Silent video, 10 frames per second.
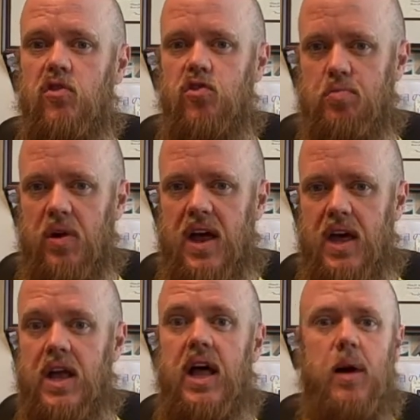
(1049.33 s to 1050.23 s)

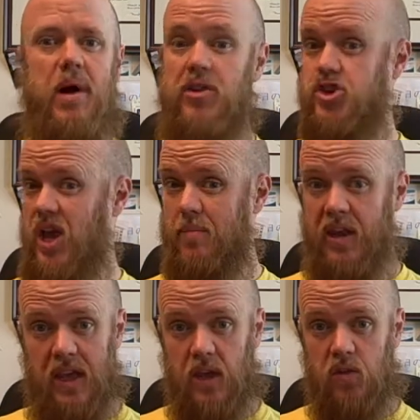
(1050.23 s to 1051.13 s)
spread about the
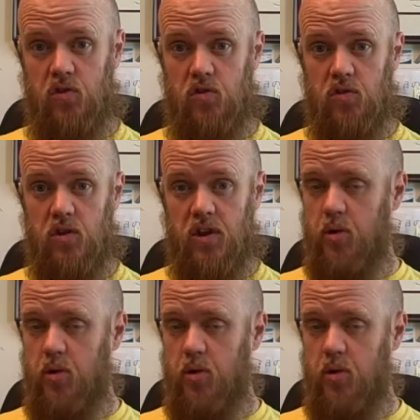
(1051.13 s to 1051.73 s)
Japanese.